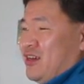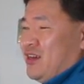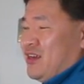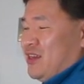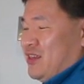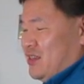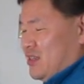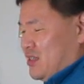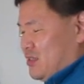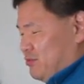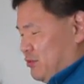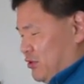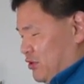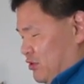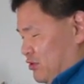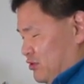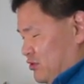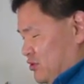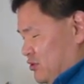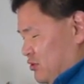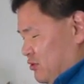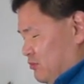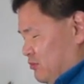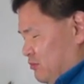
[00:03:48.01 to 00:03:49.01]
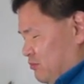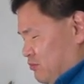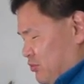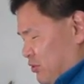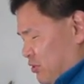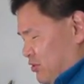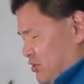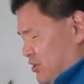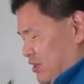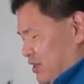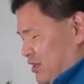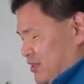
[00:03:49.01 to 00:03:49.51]
is exposed to
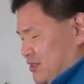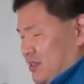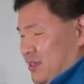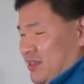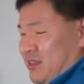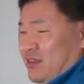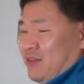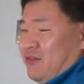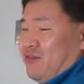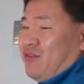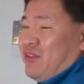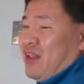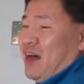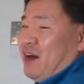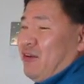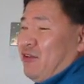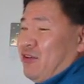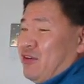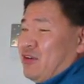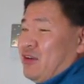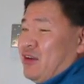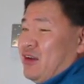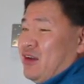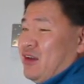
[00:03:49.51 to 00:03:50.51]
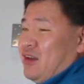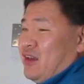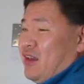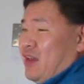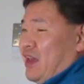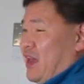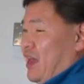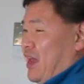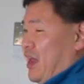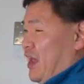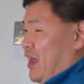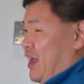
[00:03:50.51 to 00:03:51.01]
proteins in the flour,
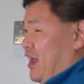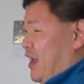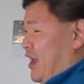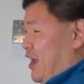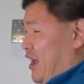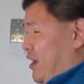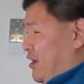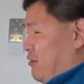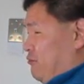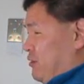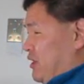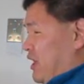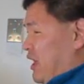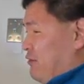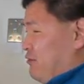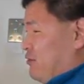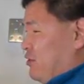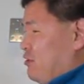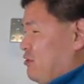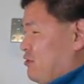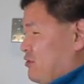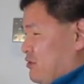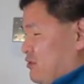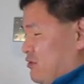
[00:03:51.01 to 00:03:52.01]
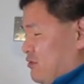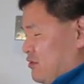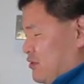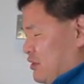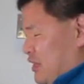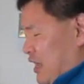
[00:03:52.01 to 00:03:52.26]
and we have gluten.